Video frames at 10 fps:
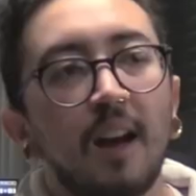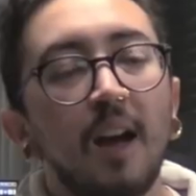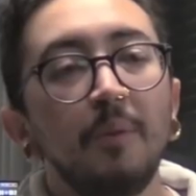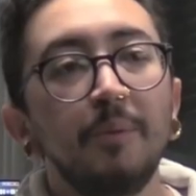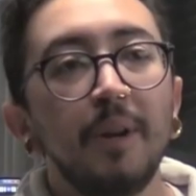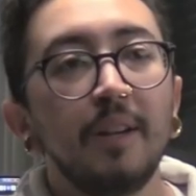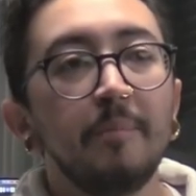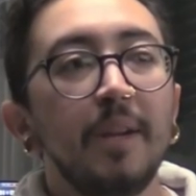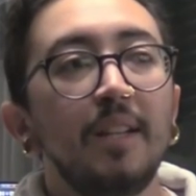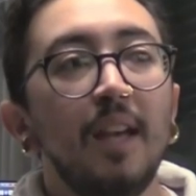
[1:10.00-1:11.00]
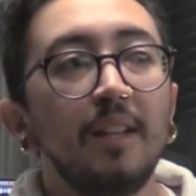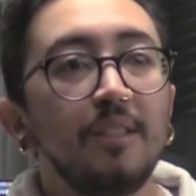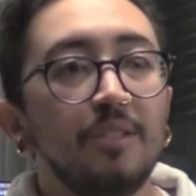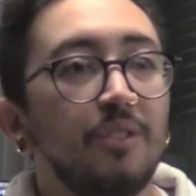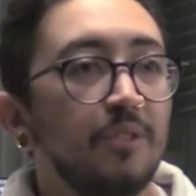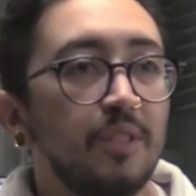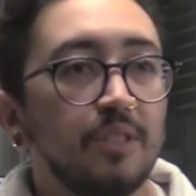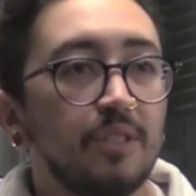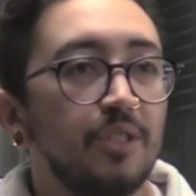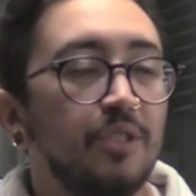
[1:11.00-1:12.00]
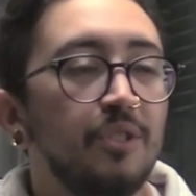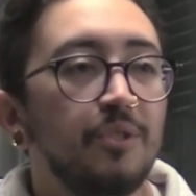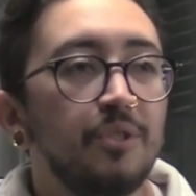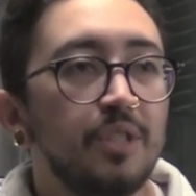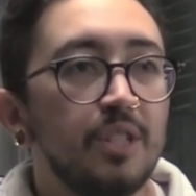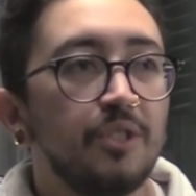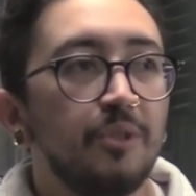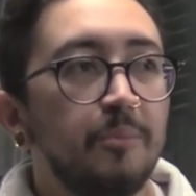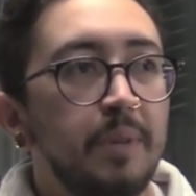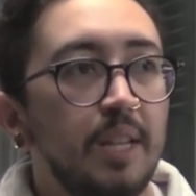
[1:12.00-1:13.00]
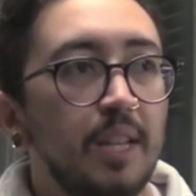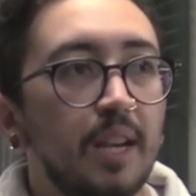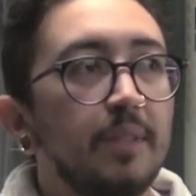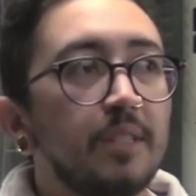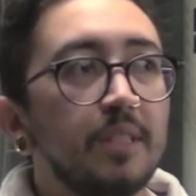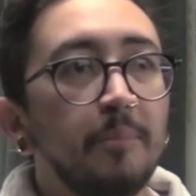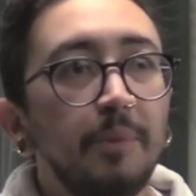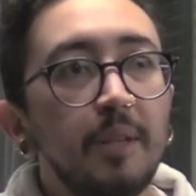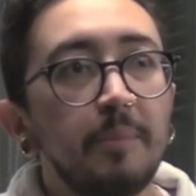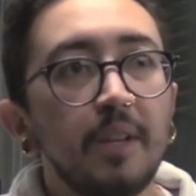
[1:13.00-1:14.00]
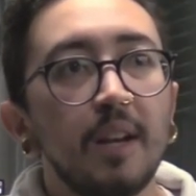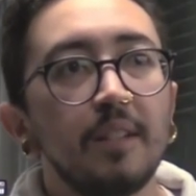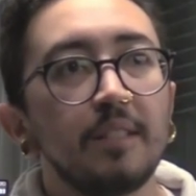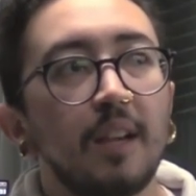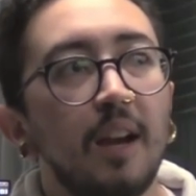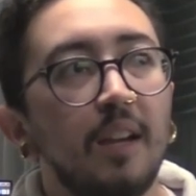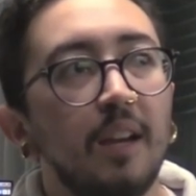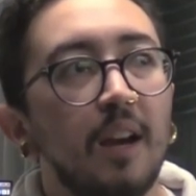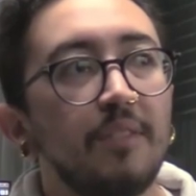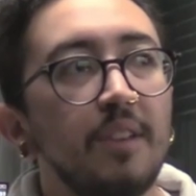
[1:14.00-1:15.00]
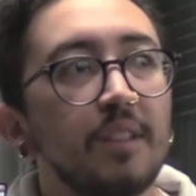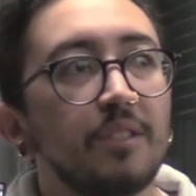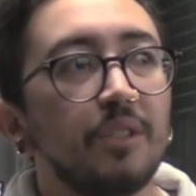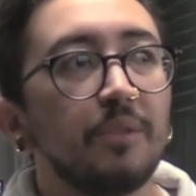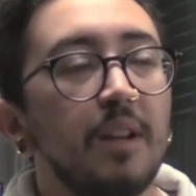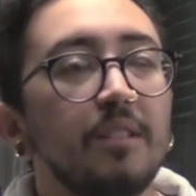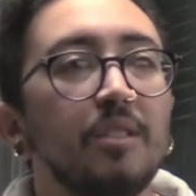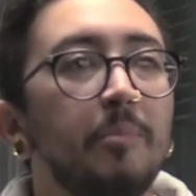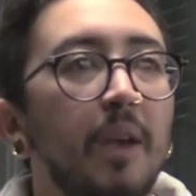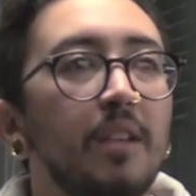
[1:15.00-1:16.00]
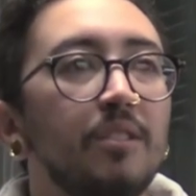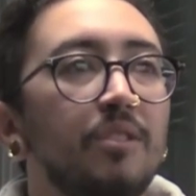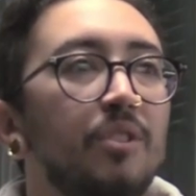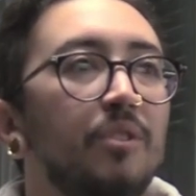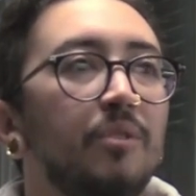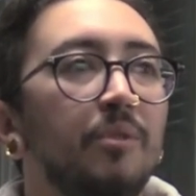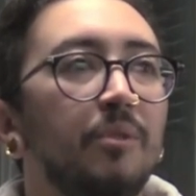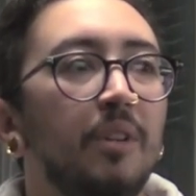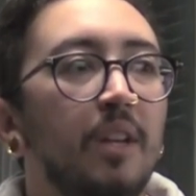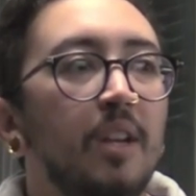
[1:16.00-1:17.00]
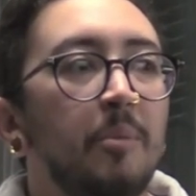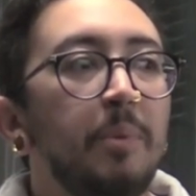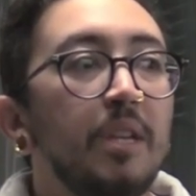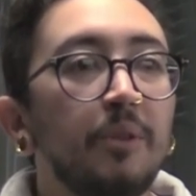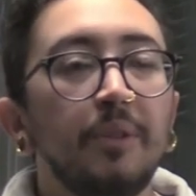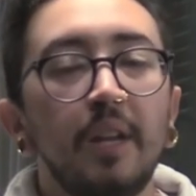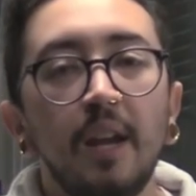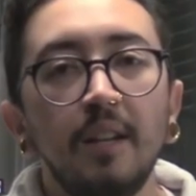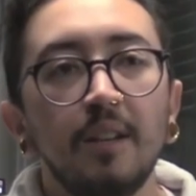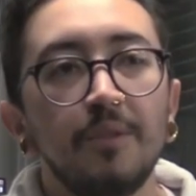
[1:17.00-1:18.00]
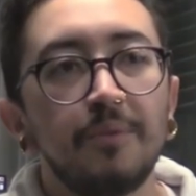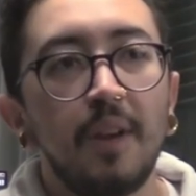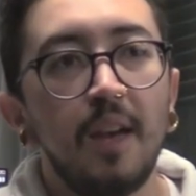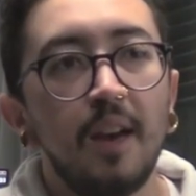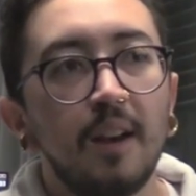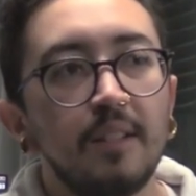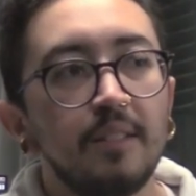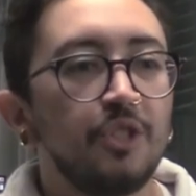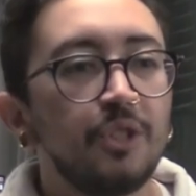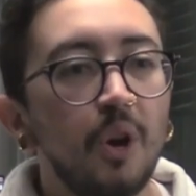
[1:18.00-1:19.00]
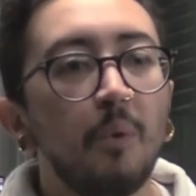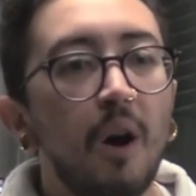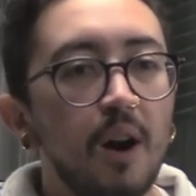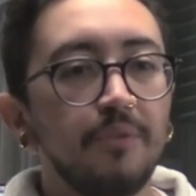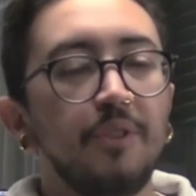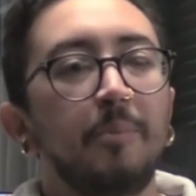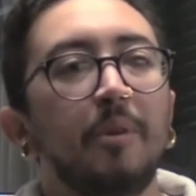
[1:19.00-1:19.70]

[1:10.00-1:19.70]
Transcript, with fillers: I would recommend any students to choose digital media simply because I, I think it's a great space to be creative and show off your